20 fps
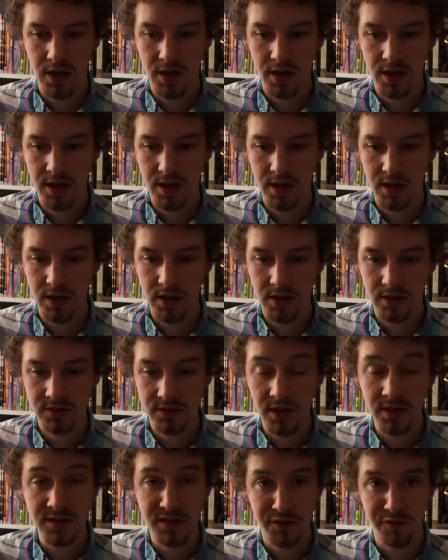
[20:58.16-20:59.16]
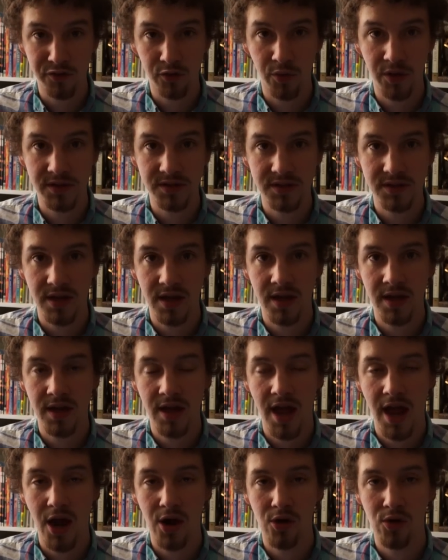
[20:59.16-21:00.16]
does influence
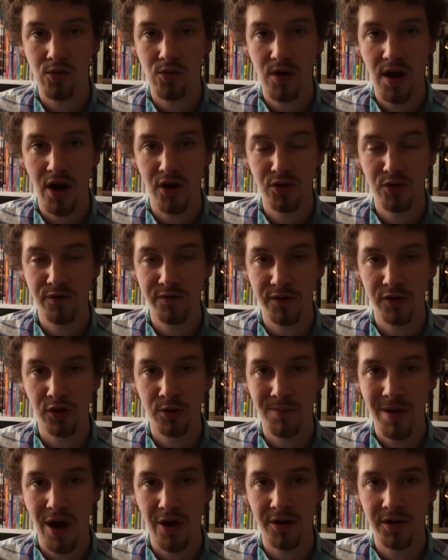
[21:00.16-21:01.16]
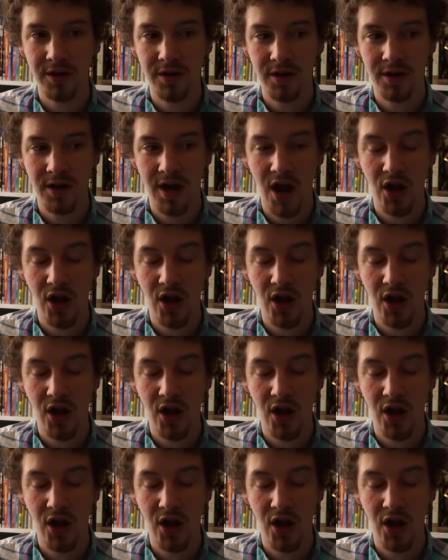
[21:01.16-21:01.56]
how you feel about it,